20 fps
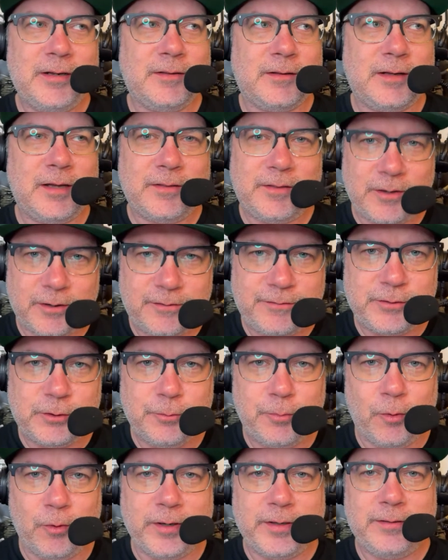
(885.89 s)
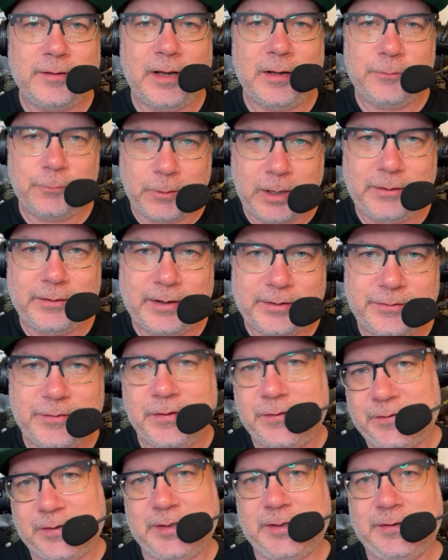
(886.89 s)
and get their viewpoint as well as the
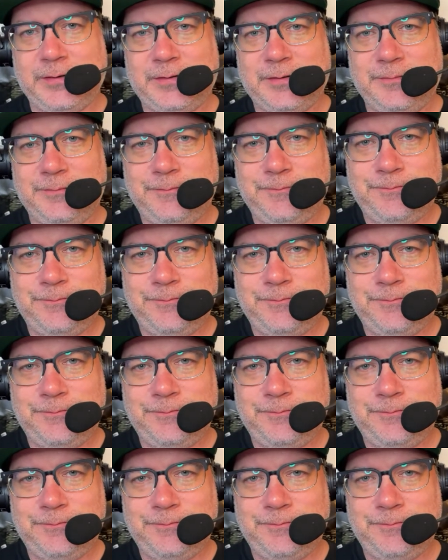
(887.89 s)
city's.